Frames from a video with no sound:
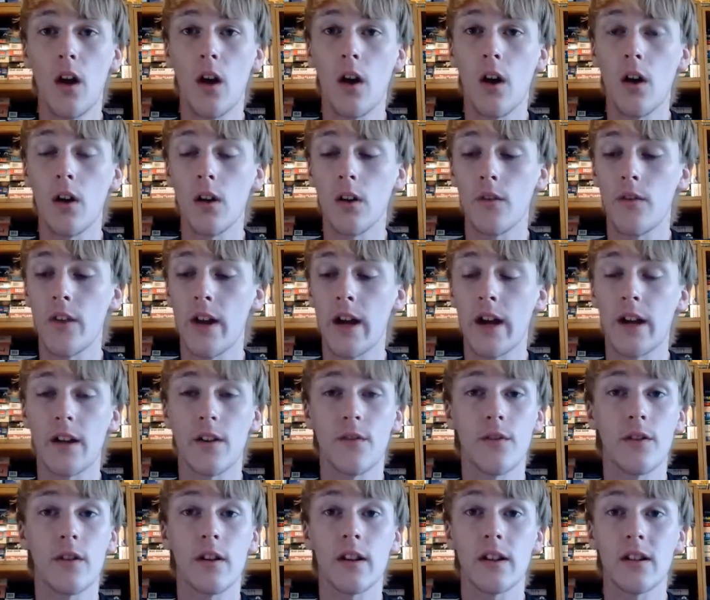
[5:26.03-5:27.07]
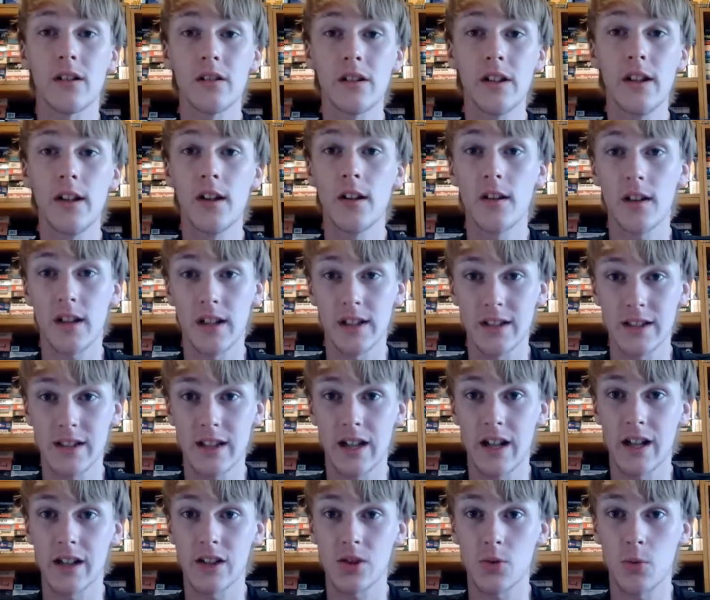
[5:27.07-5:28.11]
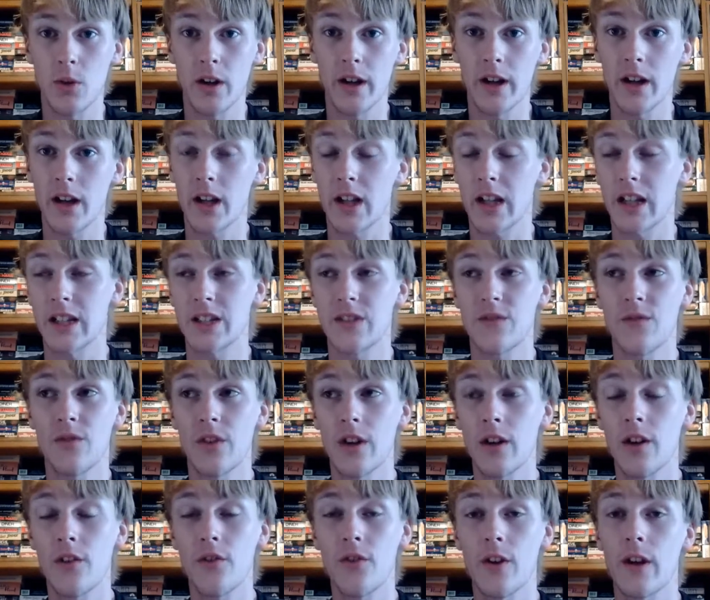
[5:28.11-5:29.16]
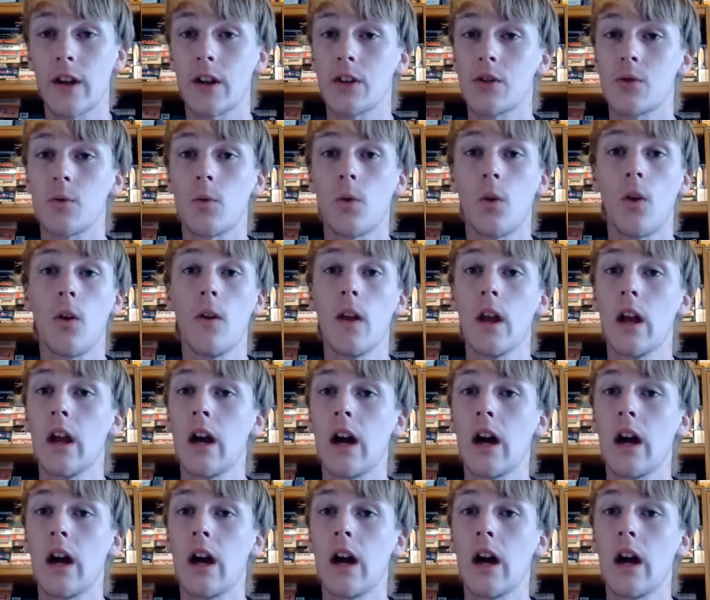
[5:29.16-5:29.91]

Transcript: all of that in a very clear, concise way, and it's very factual.